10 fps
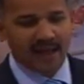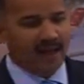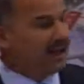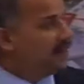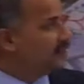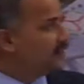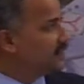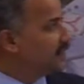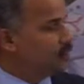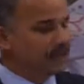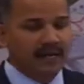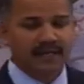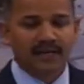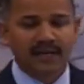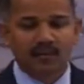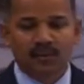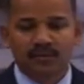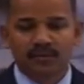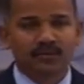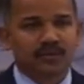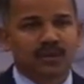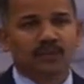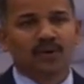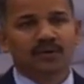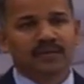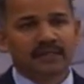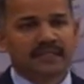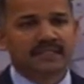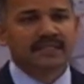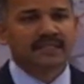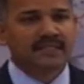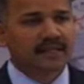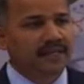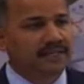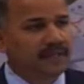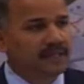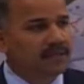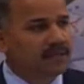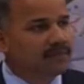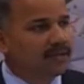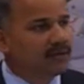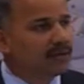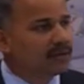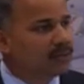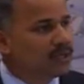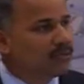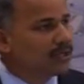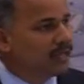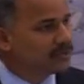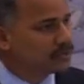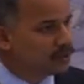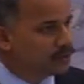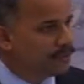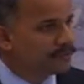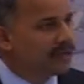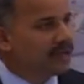And this is the outline that I'm going to talk about. Since it's a case study, briefly I'll talk about our Times group.